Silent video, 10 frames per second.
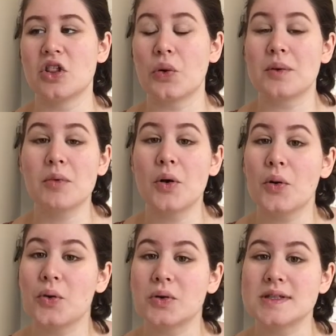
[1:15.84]
lo and
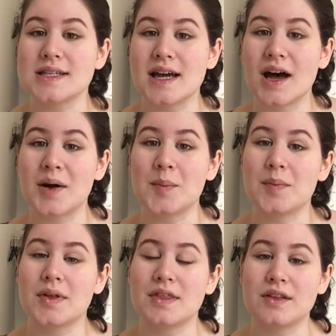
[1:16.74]
behold,
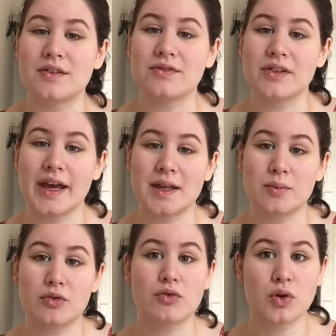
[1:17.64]
um, the flight
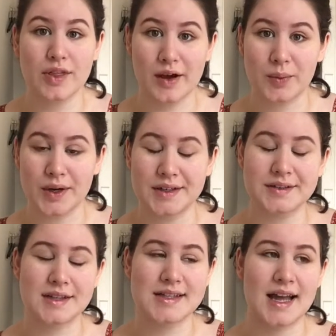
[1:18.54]
before that one,
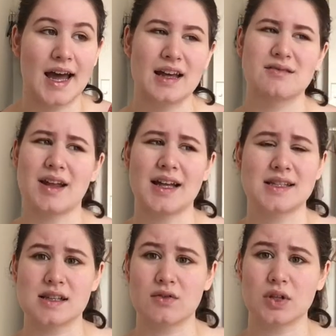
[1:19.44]
because I had I had
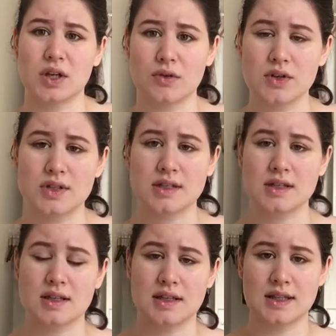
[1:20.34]
several
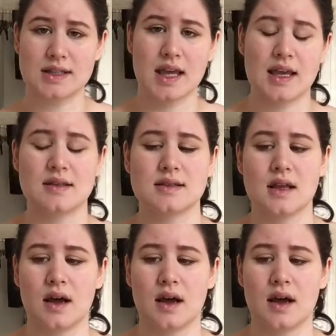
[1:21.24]
layovers in this case,